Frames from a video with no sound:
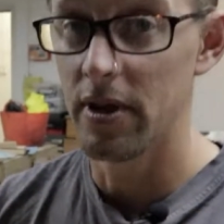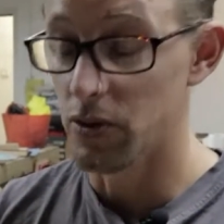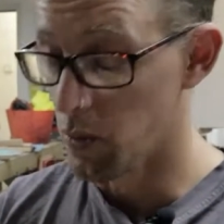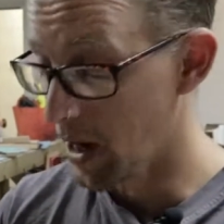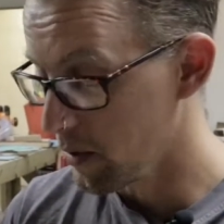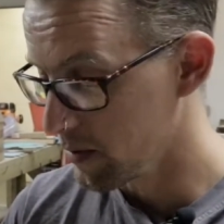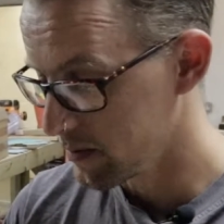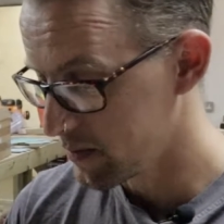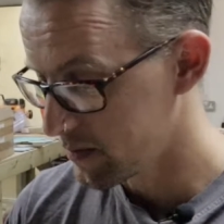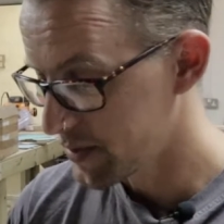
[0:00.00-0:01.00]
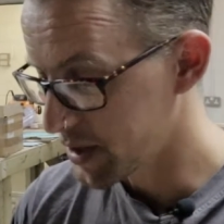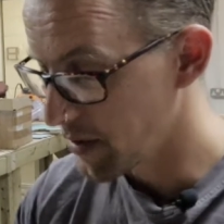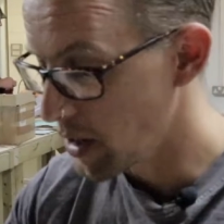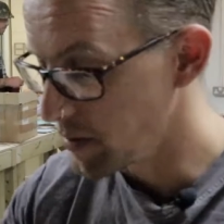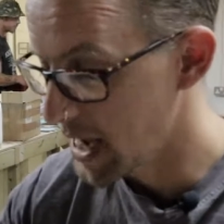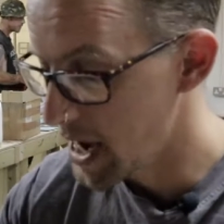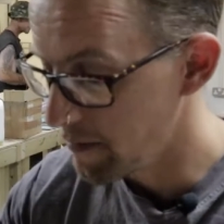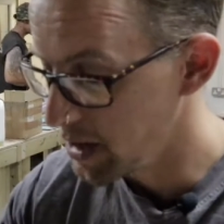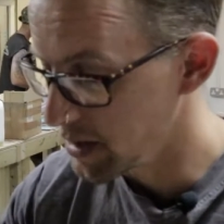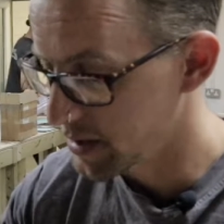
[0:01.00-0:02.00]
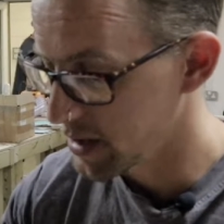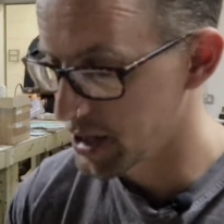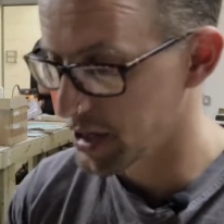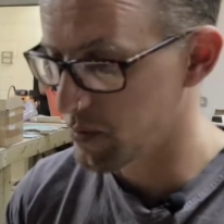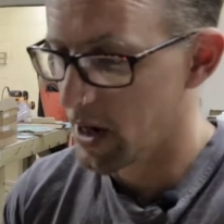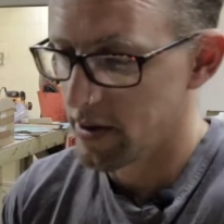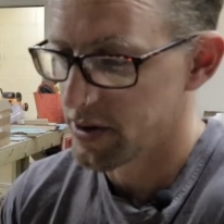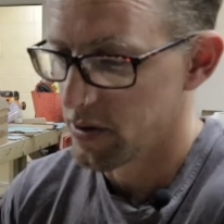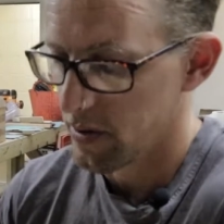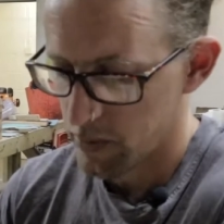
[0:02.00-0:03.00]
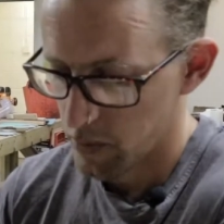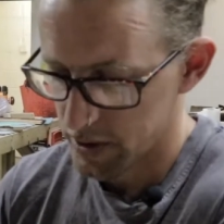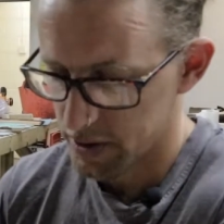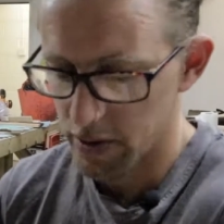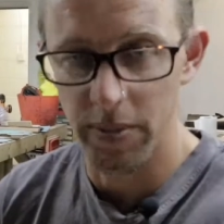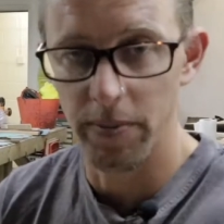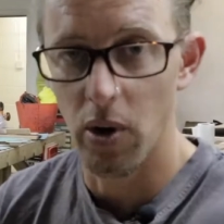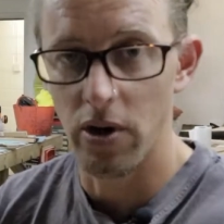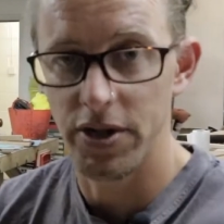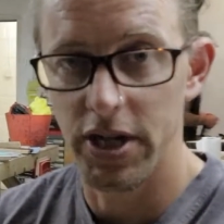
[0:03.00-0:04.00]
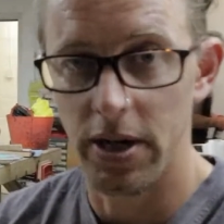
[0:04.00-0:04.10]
as well So those areas are just where the wood's not been polished